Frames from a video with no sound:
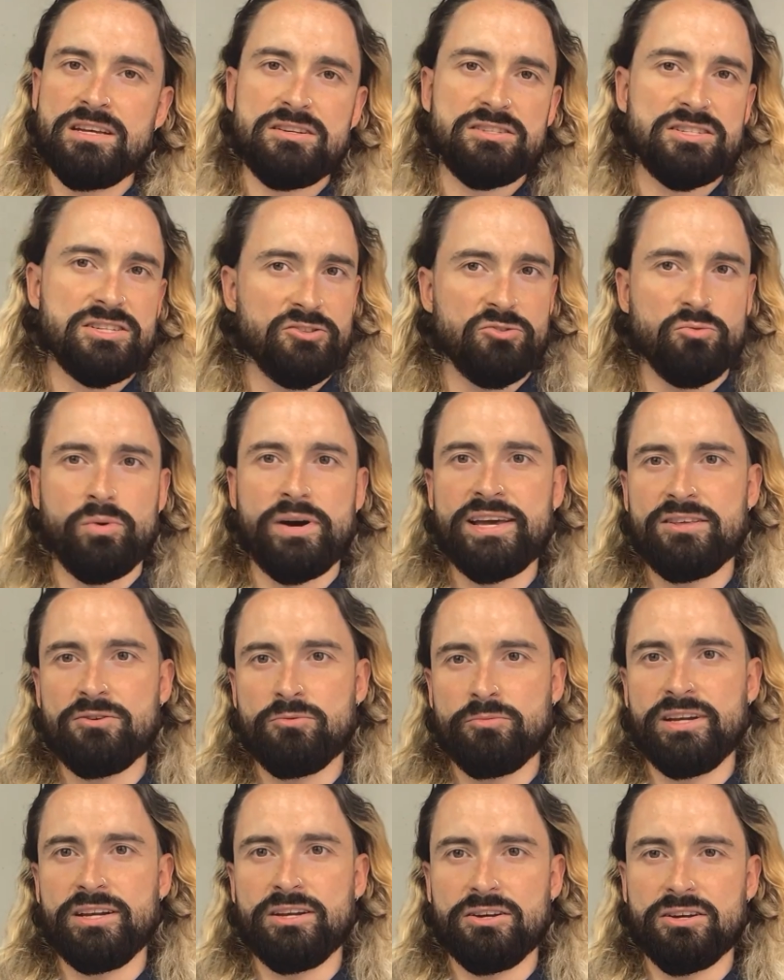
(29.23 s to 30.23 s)
So the way that
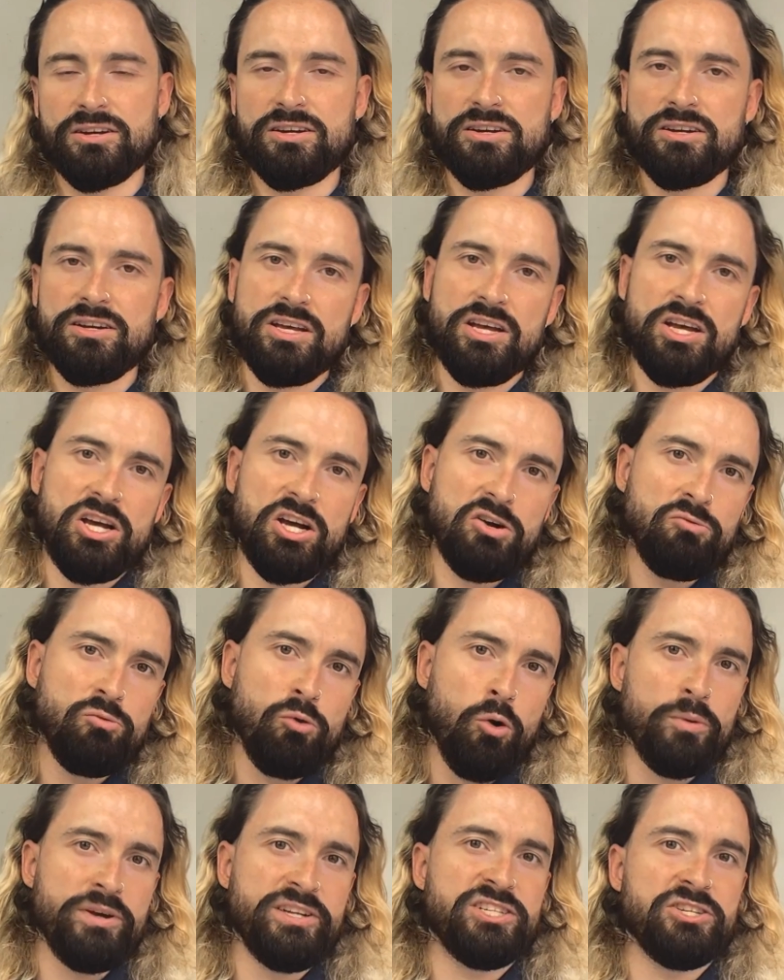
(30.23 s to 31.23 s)
we look,
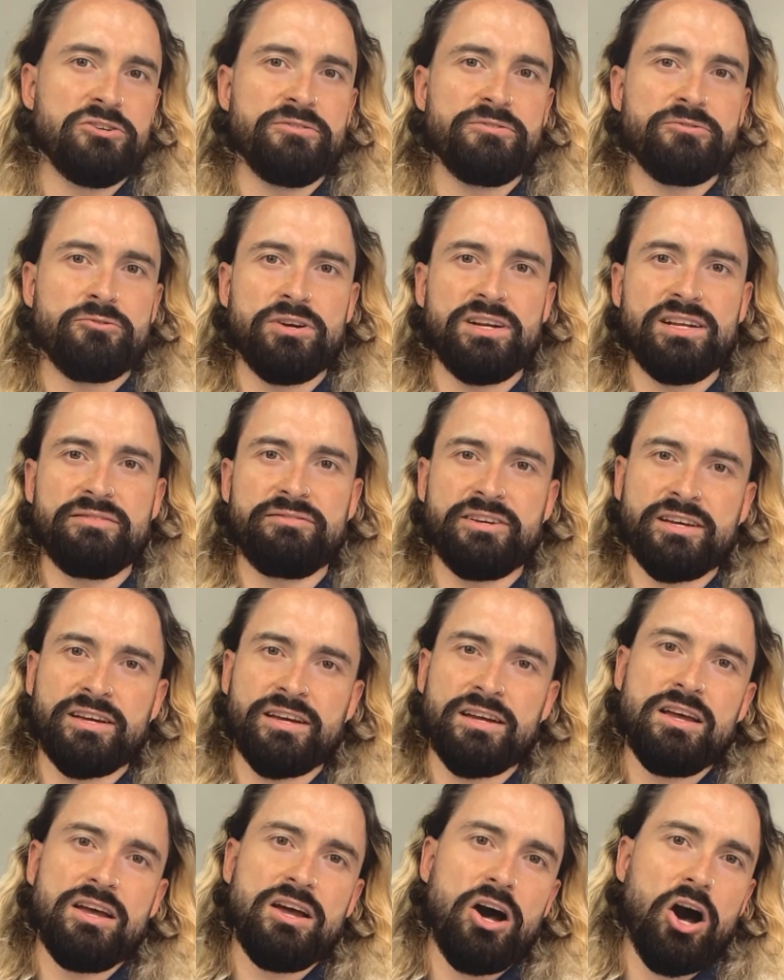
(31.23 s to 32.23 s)
what we do for a living,
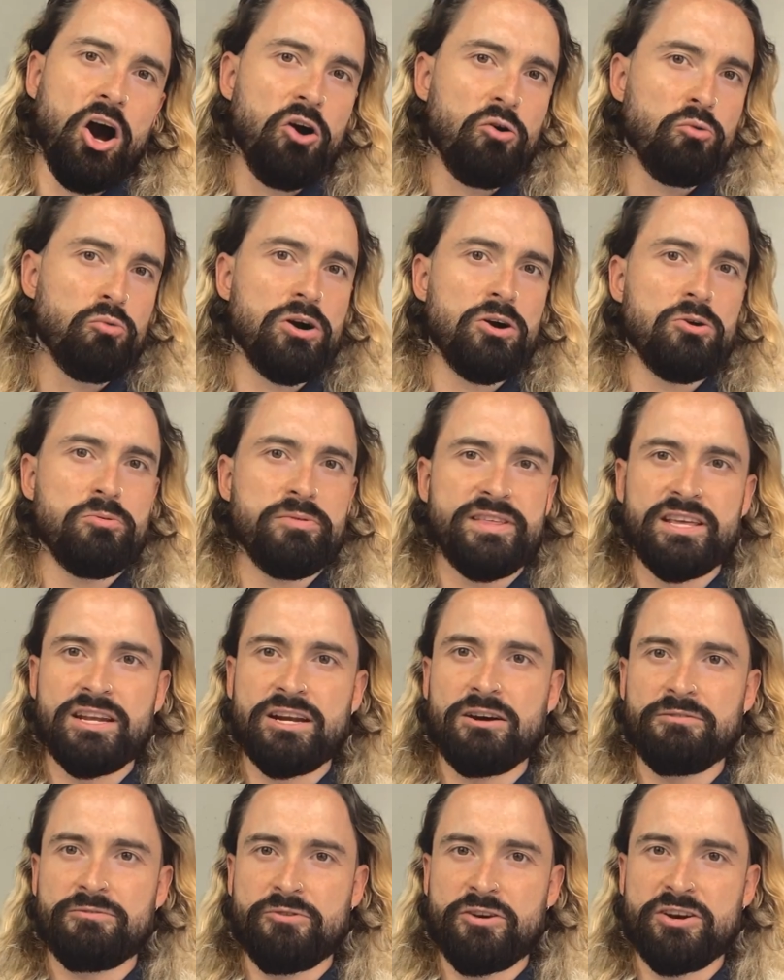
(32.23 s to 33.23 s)
our role within
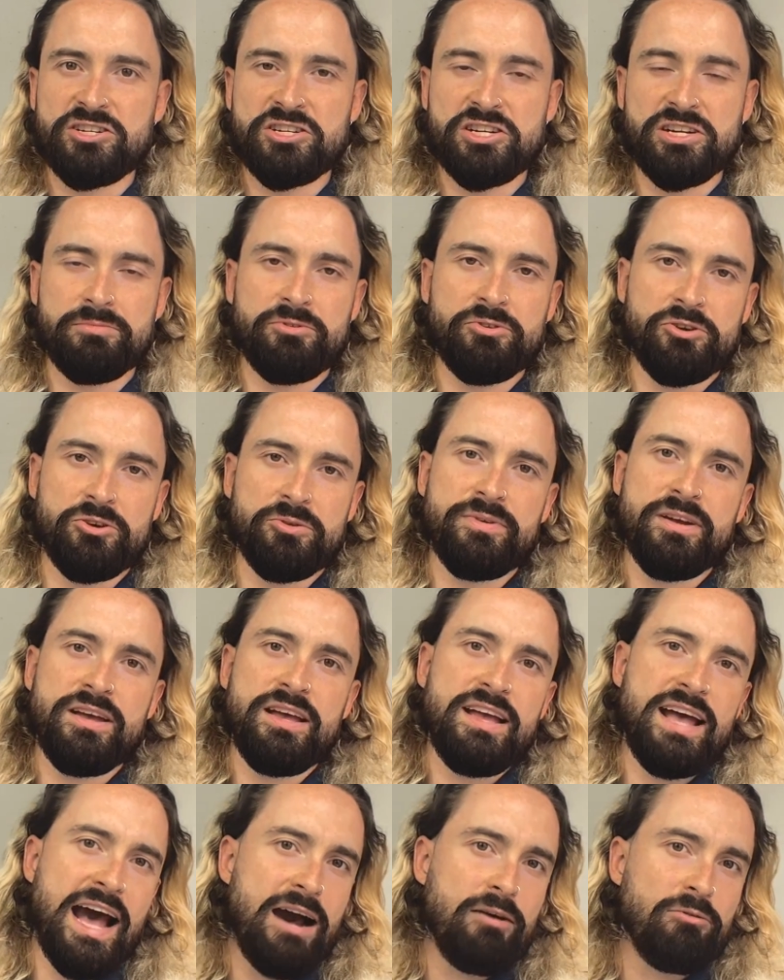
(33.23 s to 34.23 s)
our friendship group,
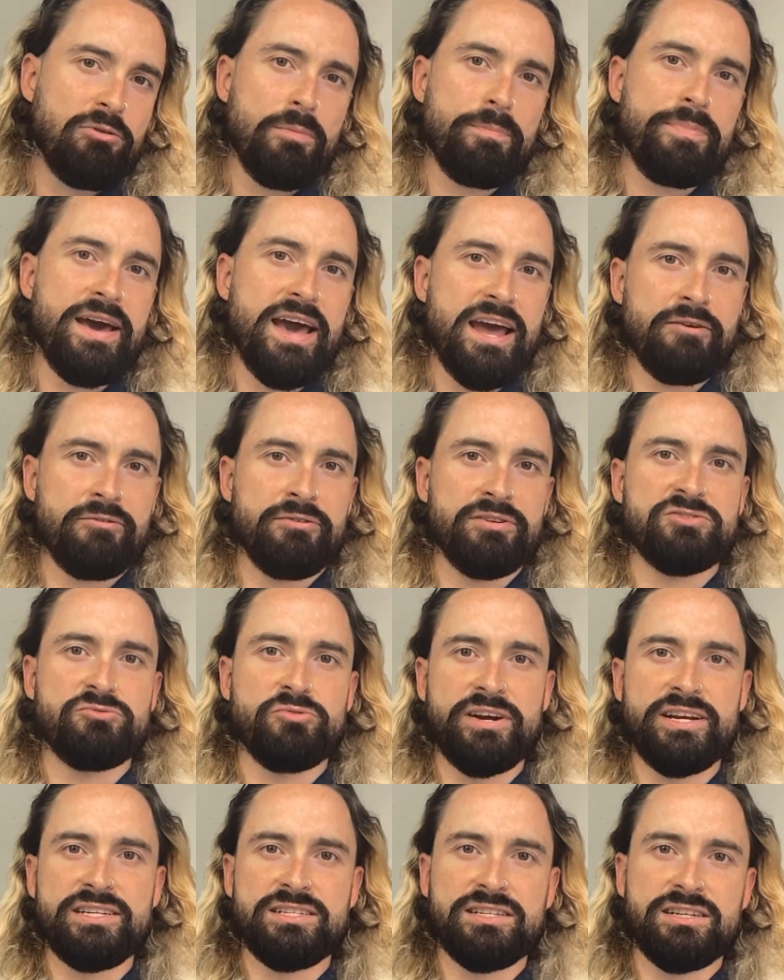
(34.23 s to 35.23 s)
how our parents
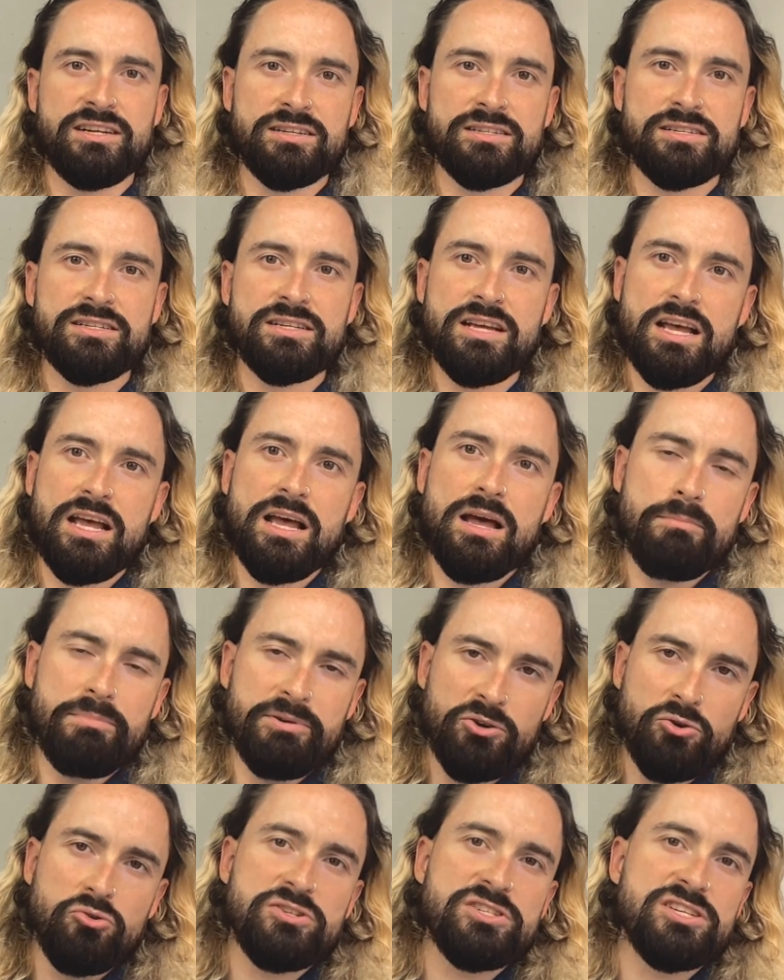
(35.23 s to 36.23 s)
raised us,
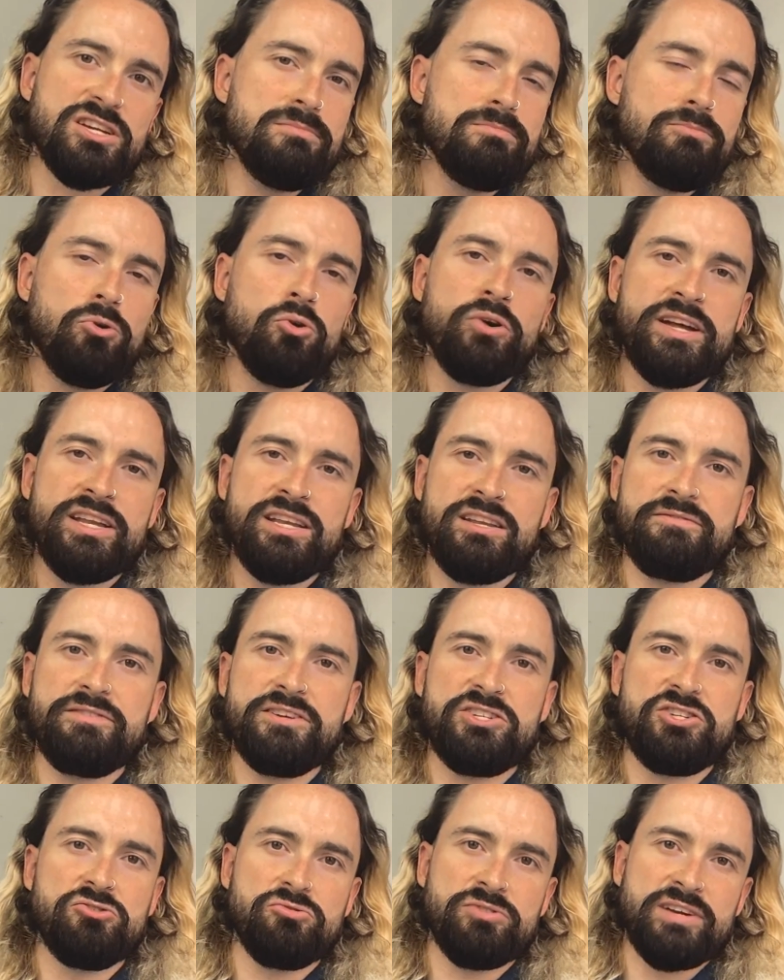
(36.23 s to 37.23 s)
but also more
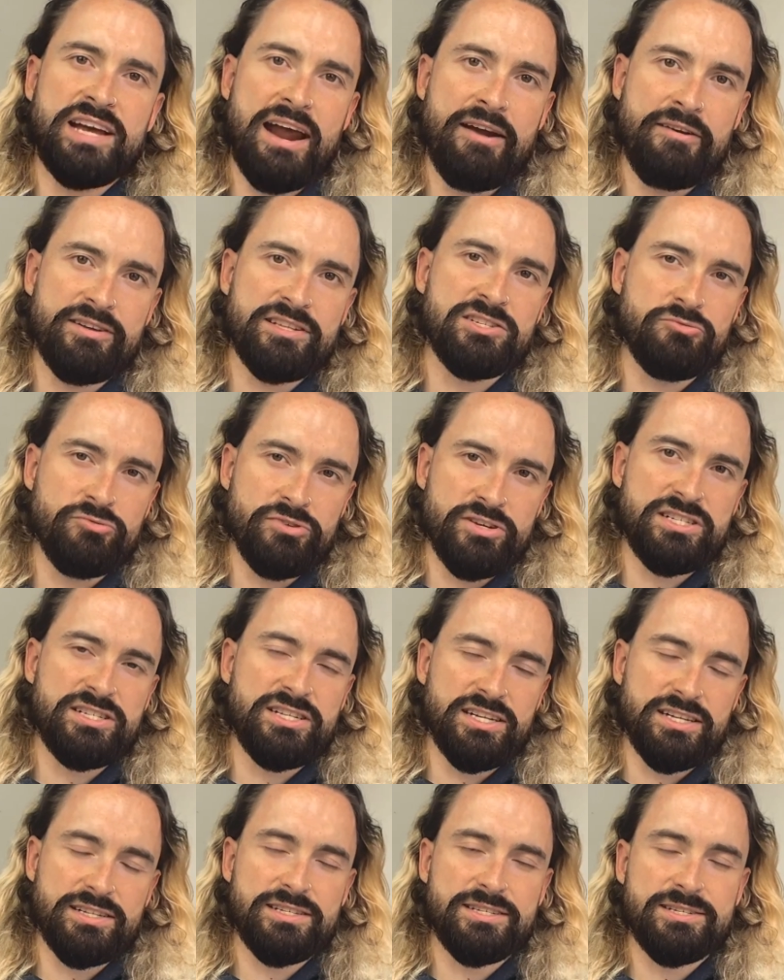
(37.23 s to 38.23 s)
individual
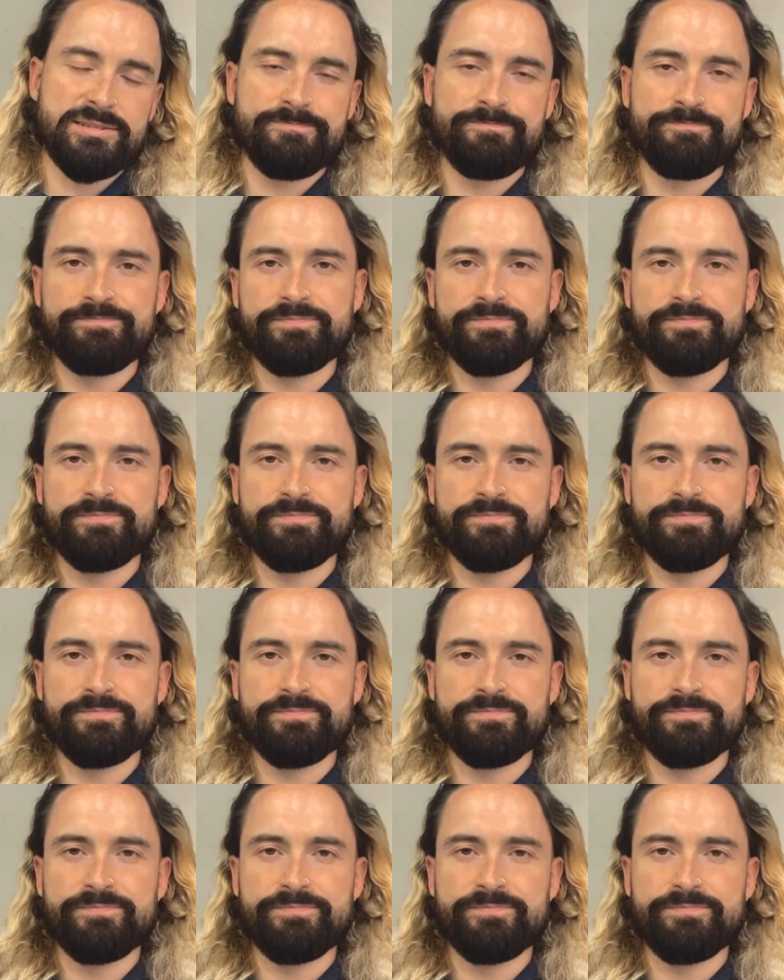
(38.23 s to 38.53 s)
characteristics.